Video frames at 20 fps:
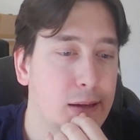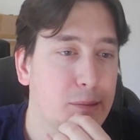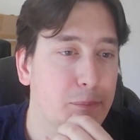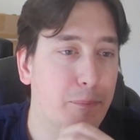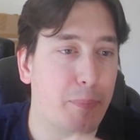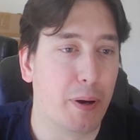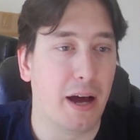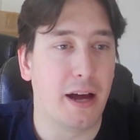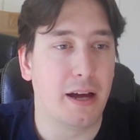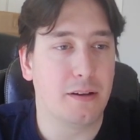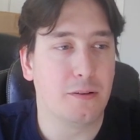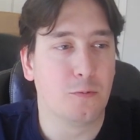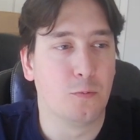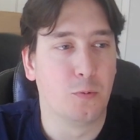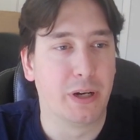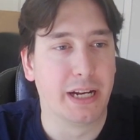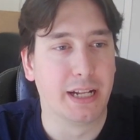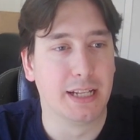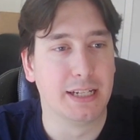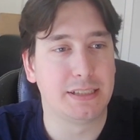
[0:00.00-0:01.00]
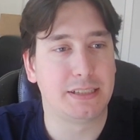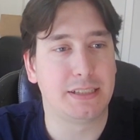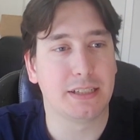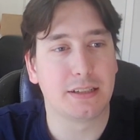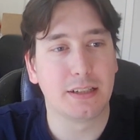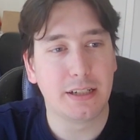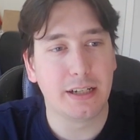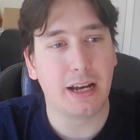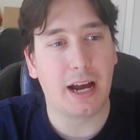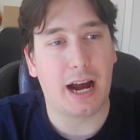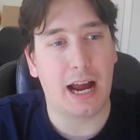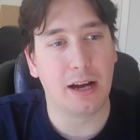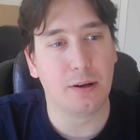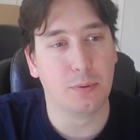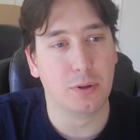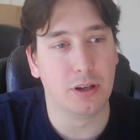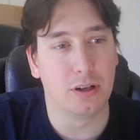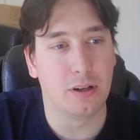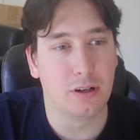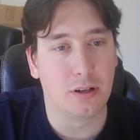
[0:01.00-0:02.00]
But realistically, I
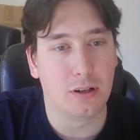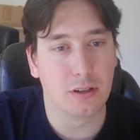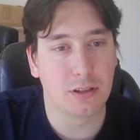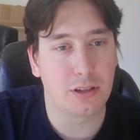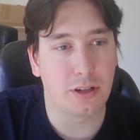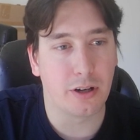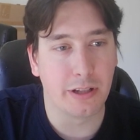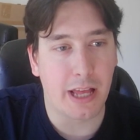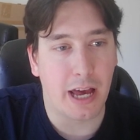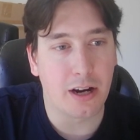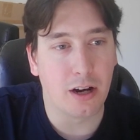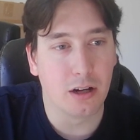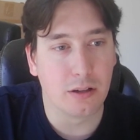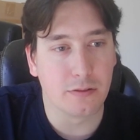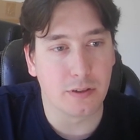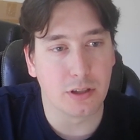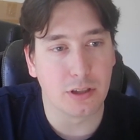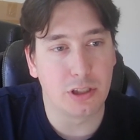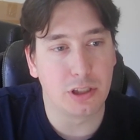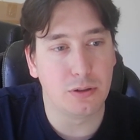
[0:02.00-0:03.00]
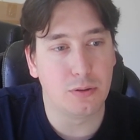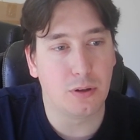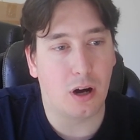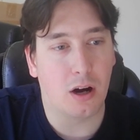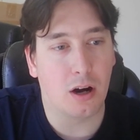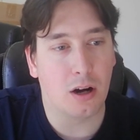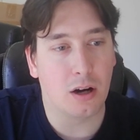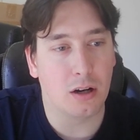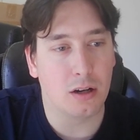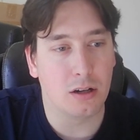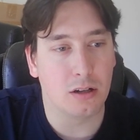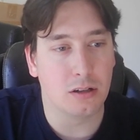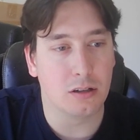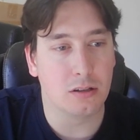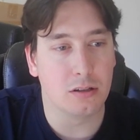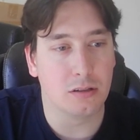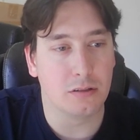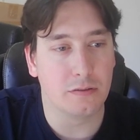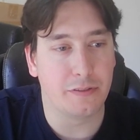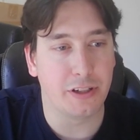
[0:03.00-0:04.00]
will turn that over to
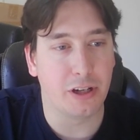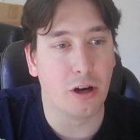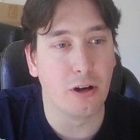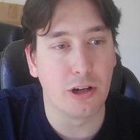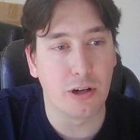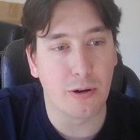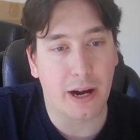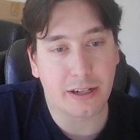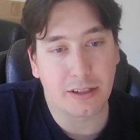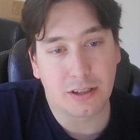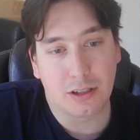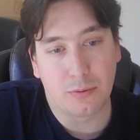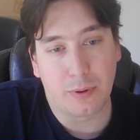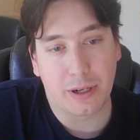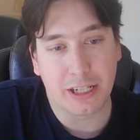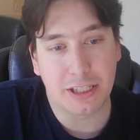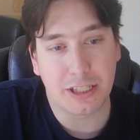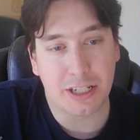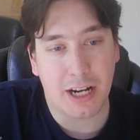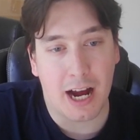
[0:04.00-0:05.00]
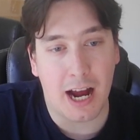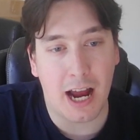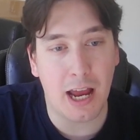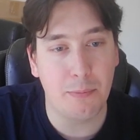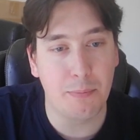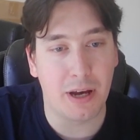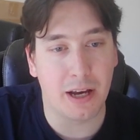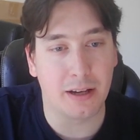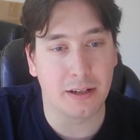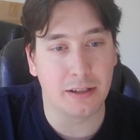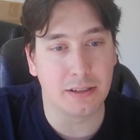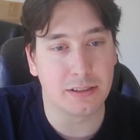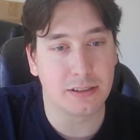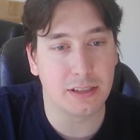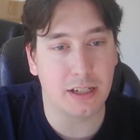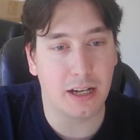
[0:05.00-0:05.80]
our VO director when it's time, and